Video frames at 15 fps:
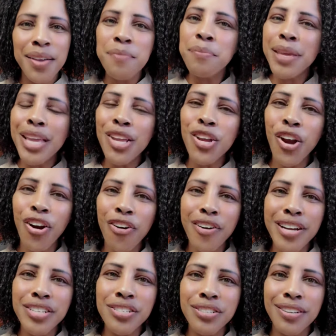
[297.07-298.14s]
Be
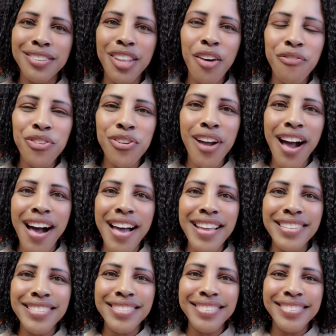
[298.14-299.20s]
encouraged. Love you
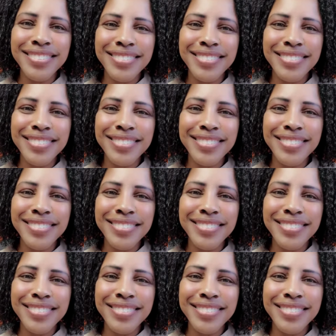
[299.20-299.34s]
guys.